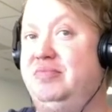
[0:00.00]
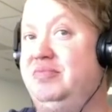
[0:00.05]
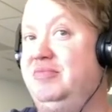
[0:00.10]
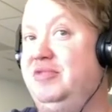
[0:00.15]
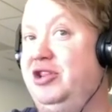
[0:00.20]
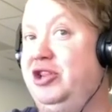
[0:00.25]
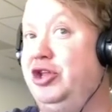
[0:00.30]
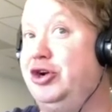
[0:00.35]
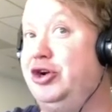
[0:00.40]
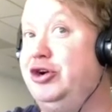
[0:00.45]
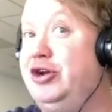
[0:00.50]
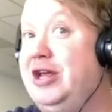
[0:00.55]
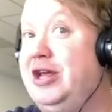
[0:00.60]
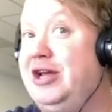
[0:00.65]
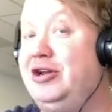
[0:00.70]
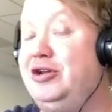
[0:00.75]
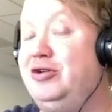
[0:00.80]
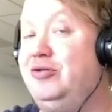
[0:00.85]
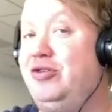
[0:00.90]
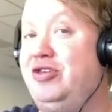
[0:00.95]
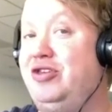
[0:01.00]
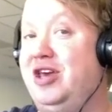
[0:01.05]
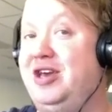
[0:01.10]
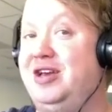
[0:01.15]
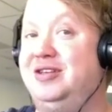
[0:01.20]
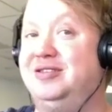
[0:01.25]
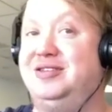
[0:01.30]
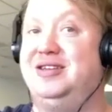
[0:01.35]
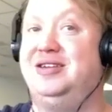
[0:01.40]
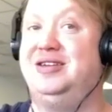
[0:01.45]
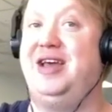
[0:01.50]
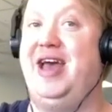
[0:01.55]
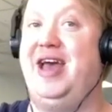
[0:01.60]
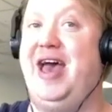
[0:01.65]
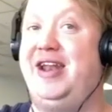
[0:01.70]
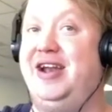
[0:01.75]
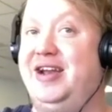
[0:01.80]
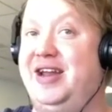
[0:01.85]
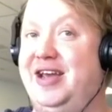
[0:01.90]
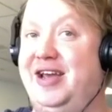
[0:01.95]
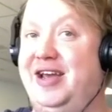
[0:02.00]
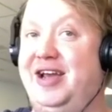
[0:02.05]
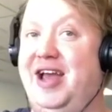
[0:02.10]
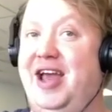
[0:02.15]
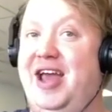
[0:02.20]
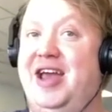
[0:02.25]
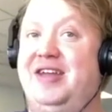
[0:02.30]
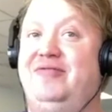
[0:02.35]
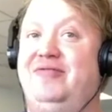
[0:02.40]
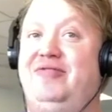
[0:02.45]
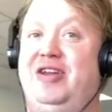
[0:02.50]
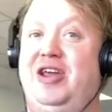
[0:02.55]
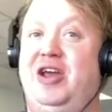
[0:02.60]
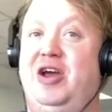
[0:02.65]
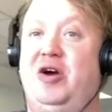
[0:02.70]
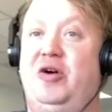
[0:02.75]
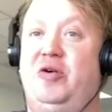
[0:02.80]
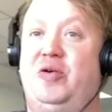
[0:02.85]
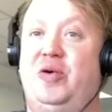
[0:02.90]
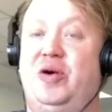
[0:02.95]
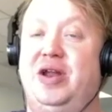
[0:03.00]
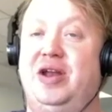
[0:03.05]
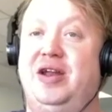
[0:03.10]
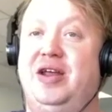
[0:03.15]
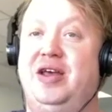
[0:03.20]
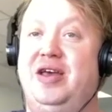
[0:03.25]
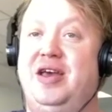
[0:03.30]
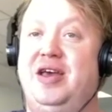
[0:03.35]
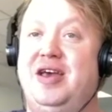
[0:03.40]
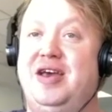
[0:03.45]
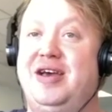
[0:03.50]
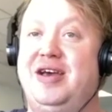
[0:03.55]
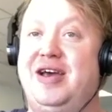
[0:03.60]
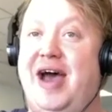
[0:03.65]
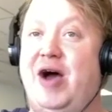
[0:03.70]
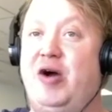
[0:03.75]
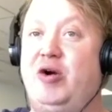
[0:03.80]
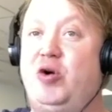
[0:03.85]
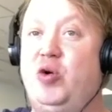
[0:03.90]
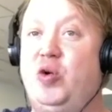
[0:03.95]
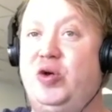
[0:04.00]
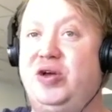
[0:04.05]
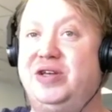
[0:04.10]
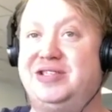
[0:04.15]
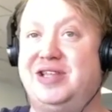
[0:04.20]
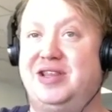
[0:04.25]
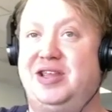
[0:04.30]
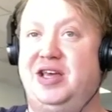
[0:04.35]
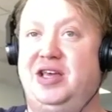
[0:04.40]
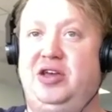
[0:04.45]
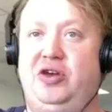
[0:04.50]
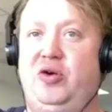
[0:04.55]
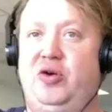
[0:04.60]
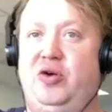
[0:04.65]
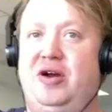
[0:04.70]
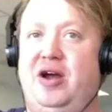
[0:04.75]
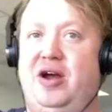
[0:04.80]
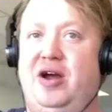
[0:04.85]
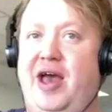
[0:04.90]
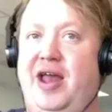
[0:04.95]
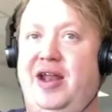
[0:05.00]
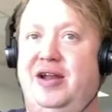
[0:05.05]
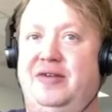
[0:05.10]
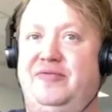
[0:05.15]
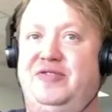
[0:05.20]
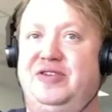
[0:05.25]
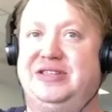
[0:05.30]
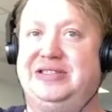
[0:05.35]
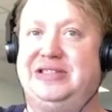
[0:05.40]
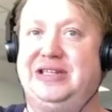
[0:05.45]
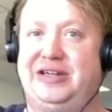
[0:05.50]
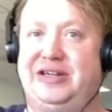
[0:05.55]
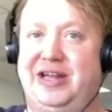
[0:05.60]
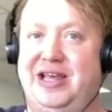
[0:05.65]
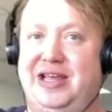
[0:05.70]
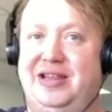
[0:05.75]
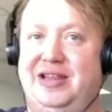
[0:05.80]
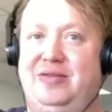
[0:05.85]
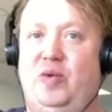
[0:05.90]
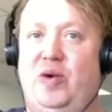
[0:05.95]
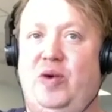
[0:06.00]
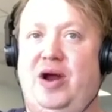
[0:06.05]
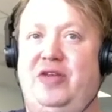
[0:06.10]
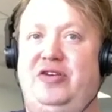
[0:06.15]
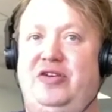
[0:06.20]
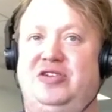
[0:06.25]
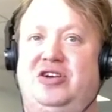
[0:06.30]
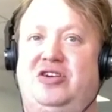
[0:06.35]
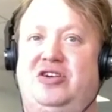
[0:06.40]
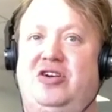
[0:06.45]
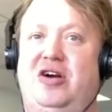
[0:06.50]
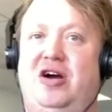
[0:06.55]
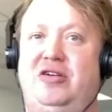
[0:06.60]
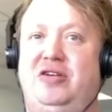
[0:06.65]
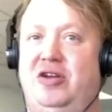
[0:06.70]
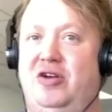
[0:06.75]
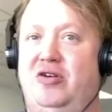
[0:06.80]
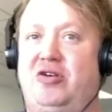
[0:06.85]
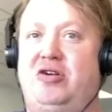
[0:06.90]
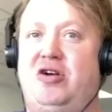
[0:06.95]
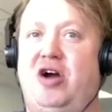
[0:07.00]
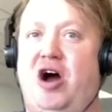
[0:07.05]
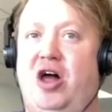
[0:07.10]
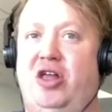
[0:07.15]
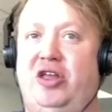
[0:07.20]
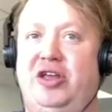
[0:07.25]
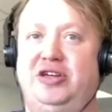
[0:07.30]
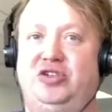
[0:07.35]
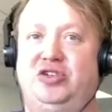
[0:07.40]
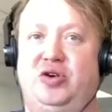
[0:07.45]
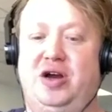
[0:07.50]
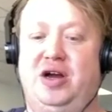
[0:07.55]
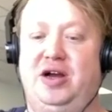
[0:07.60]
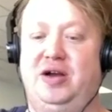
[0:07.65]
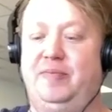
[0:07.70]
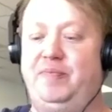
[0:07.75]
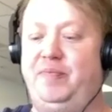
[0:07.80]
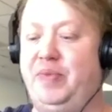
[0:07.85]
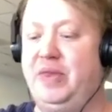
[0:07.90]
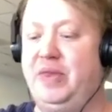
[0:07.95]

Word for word: learning new things and editing and video. And how cool is it that you are in a facility where there's a, you know, a college or a